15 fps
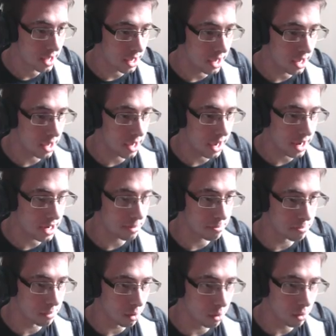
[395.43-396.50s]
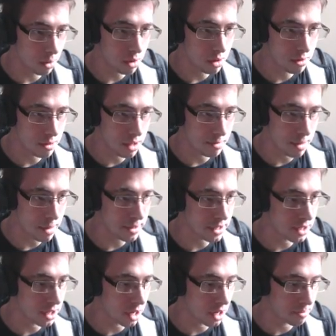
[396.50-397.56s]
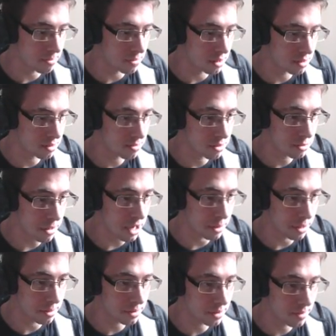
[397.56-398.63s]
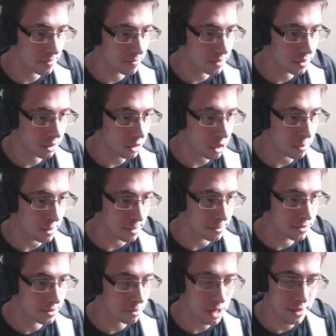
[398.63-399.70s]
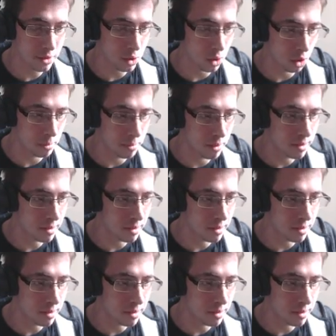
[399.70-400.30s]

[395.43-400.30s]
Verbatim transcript: Uh, any more? There might be some spiderwebs. Cobwebs. Whatever you call them.